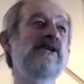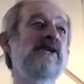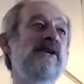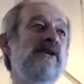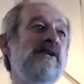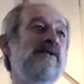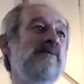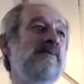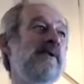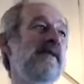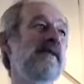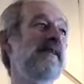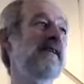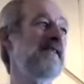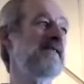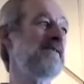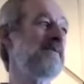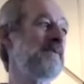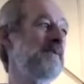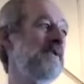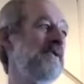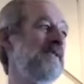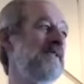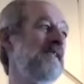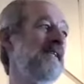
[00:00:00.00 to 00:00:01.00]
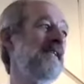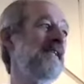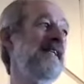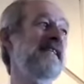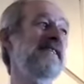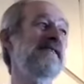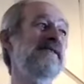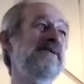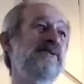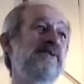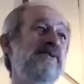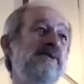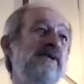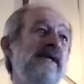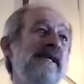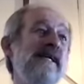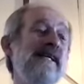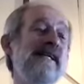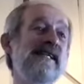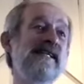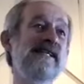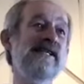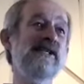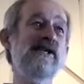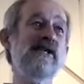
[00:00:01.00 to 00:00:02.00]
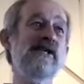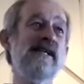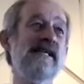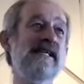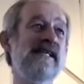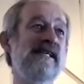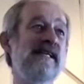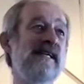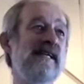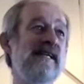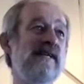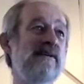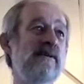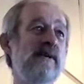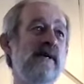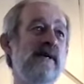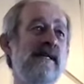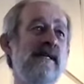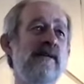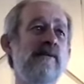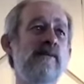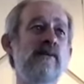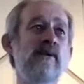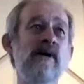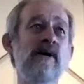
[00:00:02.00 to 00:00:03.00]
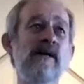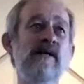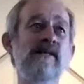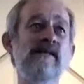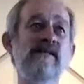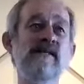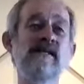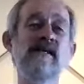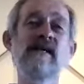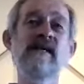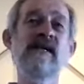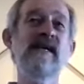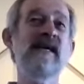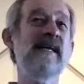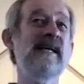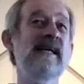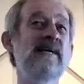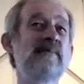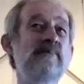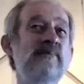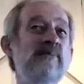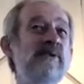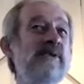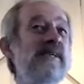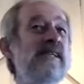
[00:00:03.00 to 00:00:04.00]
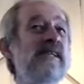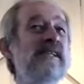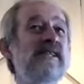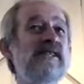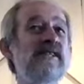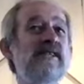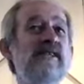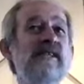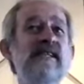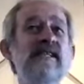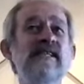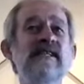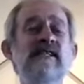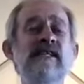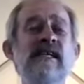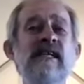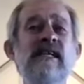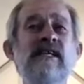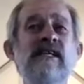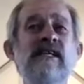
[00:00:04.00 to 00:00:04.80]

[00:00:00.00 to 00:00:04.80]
good with his words and he's really good at getting what he wants. And I'm pretty sure he, he